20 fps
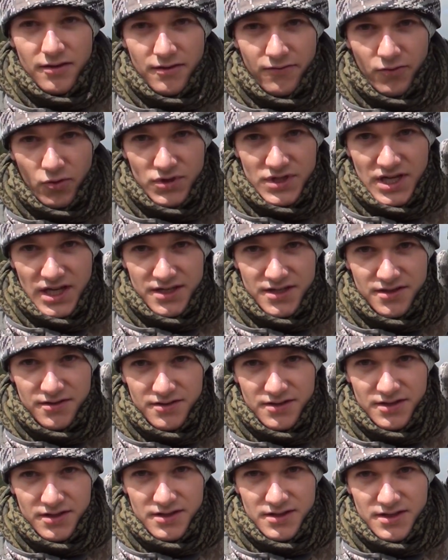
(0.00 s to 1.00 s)
The Vortex
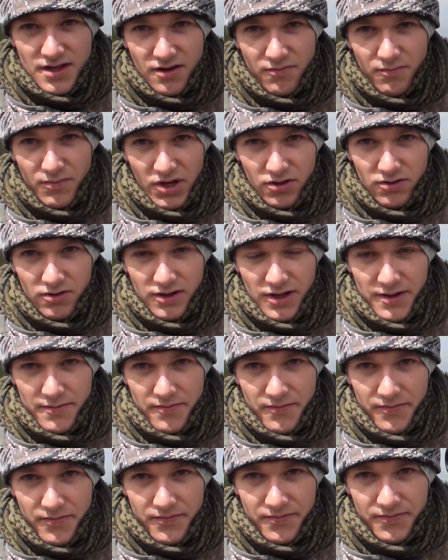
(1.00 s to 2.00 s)
uses their belt clip,
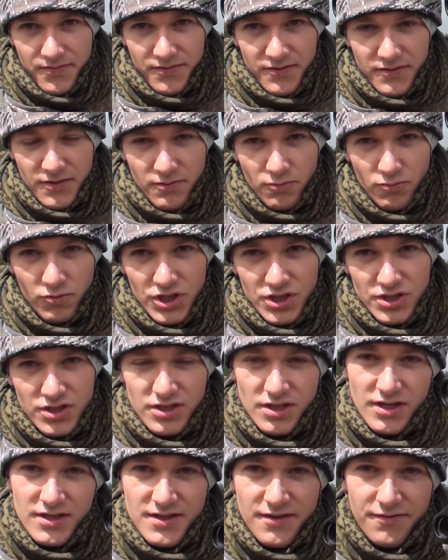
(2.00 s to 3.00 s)

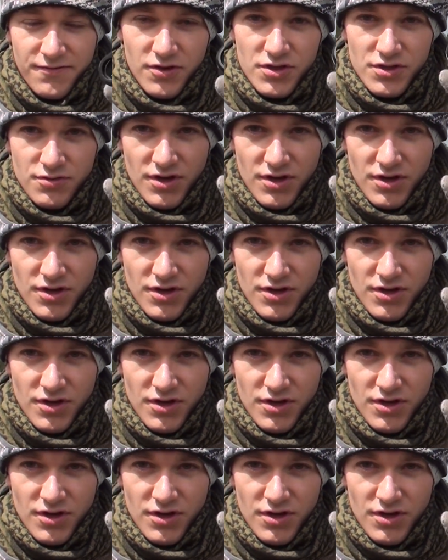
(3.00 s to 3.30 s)
which is the first